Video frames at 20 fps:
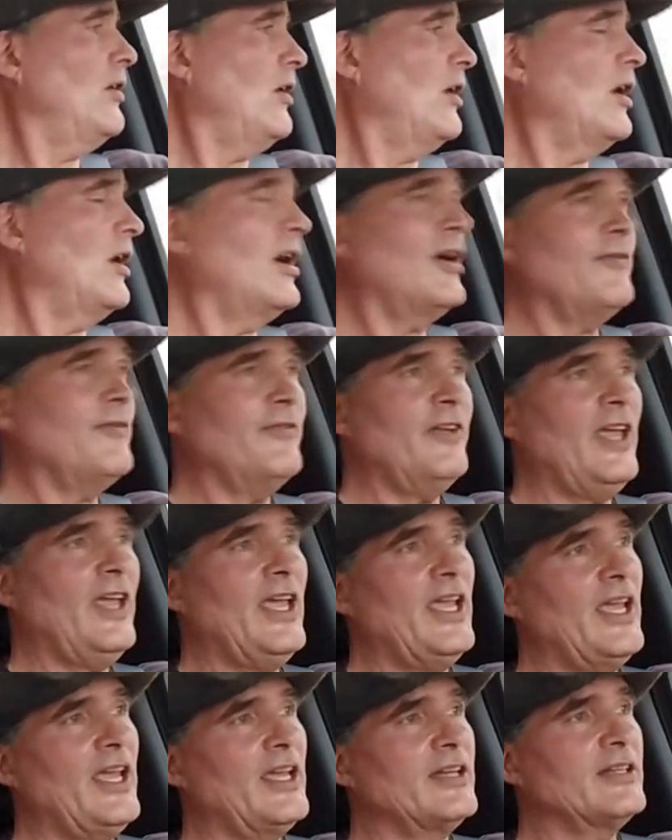off
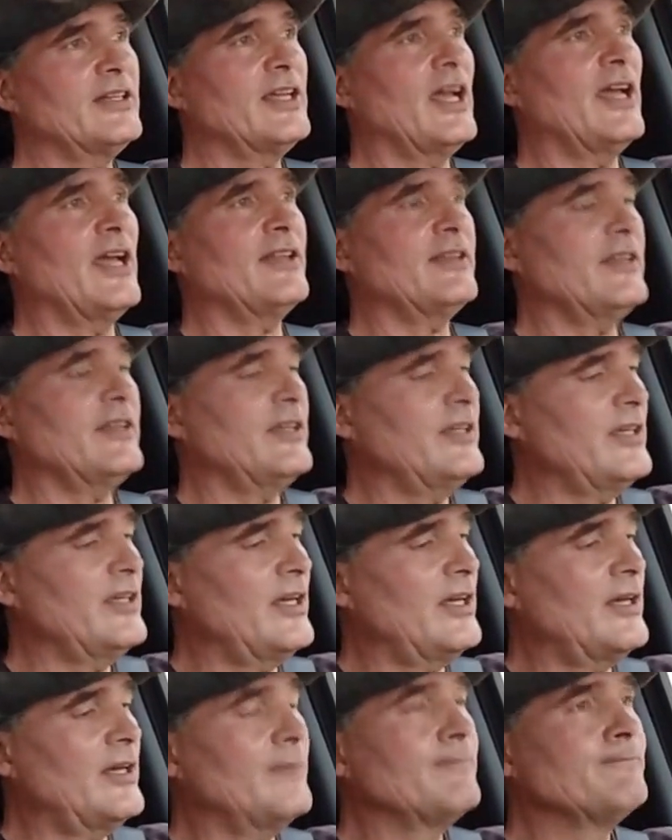and got the,
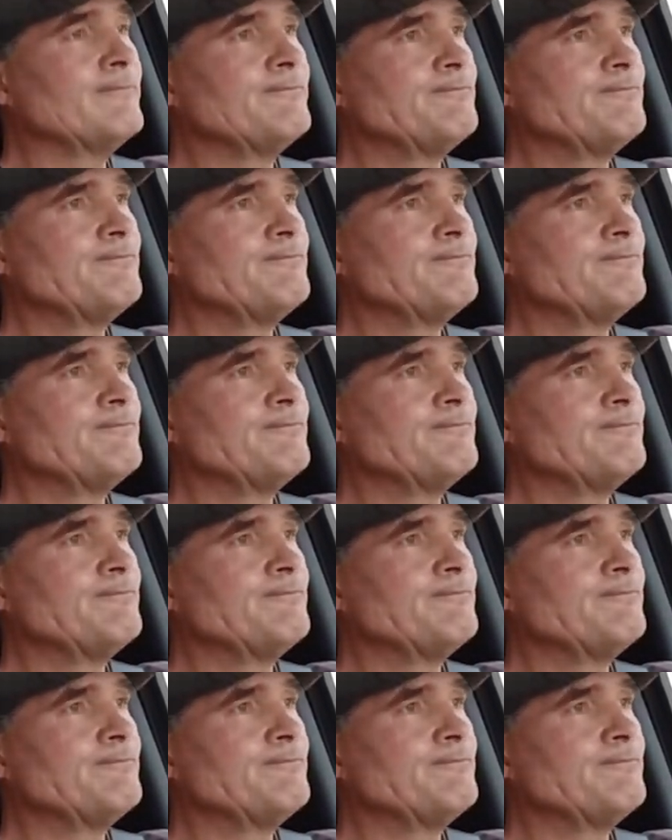uh,